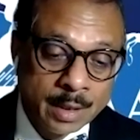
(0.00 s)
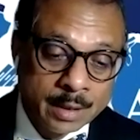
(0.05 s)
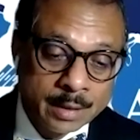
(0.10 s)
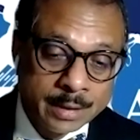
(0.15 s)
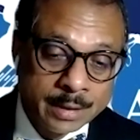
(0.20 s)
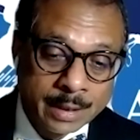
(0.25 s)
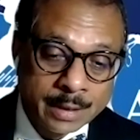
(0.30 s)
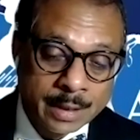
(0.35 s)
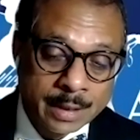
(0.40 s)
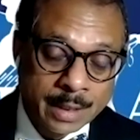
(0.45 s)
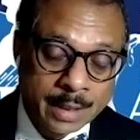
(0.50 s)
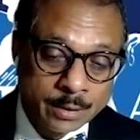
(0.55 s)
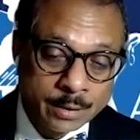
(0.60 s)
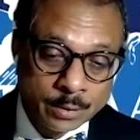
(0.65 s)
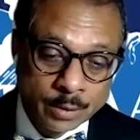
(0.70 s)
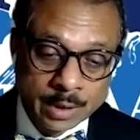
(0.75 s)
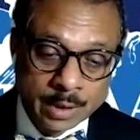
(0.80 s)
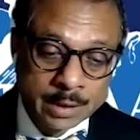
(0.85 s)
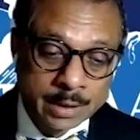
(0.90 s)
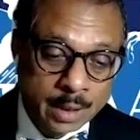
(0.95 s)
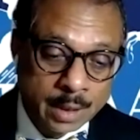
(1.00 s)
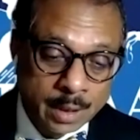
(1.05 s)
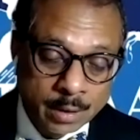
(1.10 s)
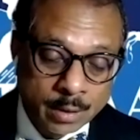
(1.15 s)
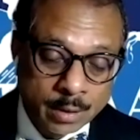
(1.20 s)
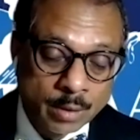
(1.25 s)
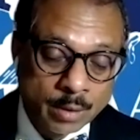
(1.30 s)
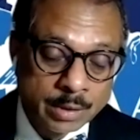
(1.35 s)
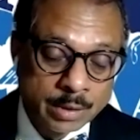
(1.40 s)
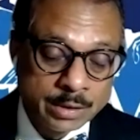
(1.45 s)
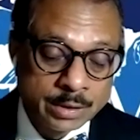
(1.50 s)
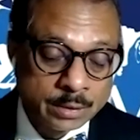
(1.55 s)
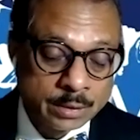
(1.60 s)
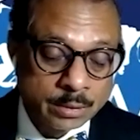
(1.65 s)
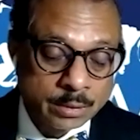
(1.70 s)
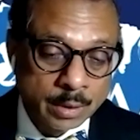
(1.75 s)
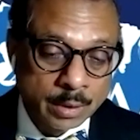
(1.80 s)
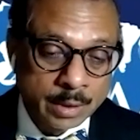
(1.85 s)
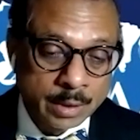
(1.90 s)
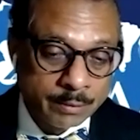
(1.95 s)
they during the
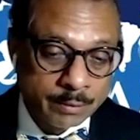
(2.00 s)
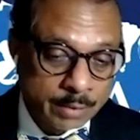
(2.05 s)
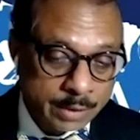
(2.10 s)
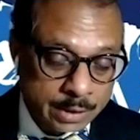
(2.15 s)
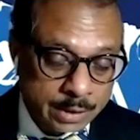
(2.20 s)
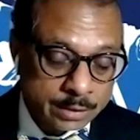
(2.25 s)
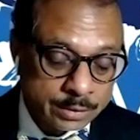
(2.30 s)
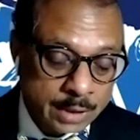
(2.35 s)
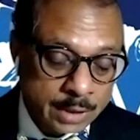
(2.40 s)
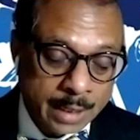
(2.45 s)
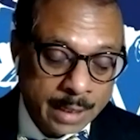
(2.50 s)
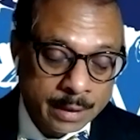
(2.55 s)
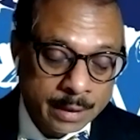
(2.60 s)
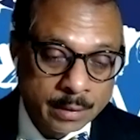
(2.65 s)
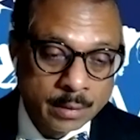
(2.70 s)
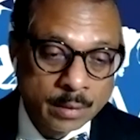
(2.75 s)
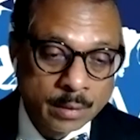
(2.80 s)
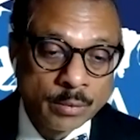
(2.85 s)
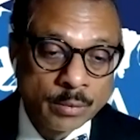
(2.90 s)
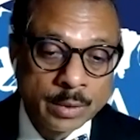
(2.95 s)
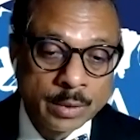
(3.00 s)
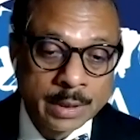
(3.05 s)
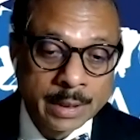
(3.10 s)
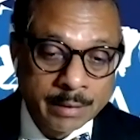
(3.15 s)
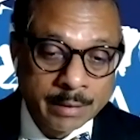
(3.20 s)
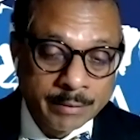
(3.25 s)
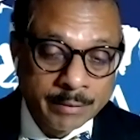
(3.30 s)
COVID when it started, we